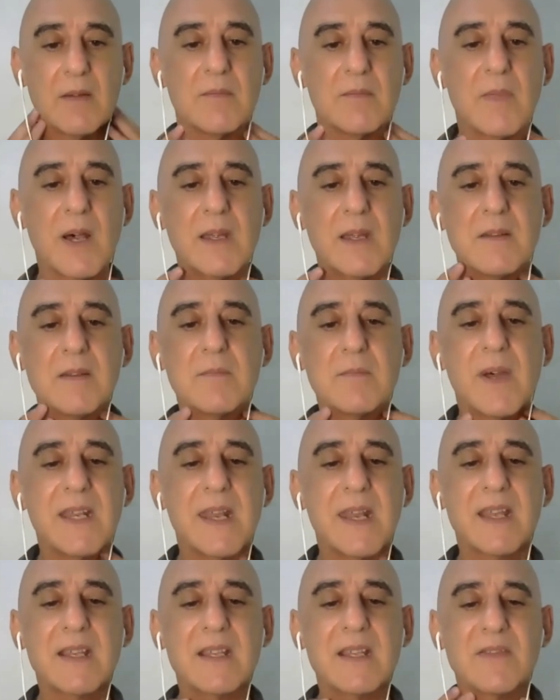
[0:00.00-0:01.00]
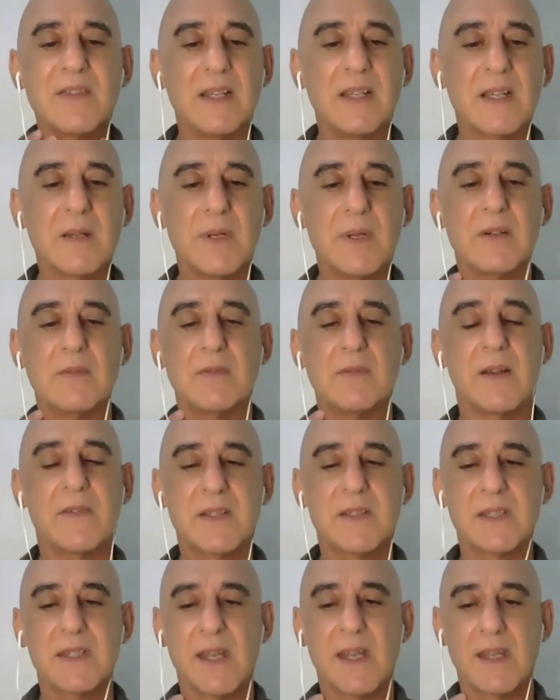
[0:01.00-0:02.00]
my neck is feeling a bit rough
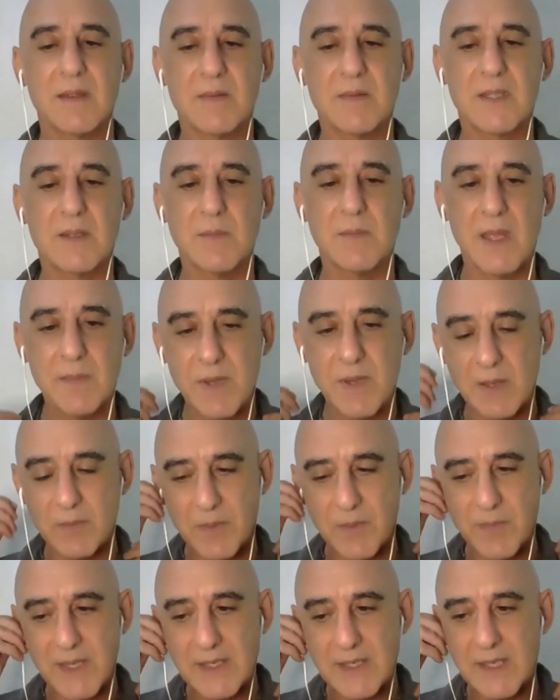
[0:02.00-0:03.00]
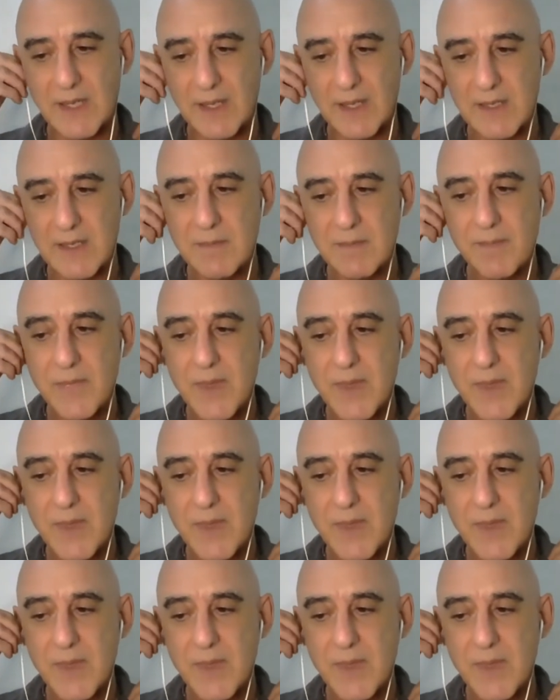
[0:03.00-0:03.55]
today, so maybe I'm a bit tired.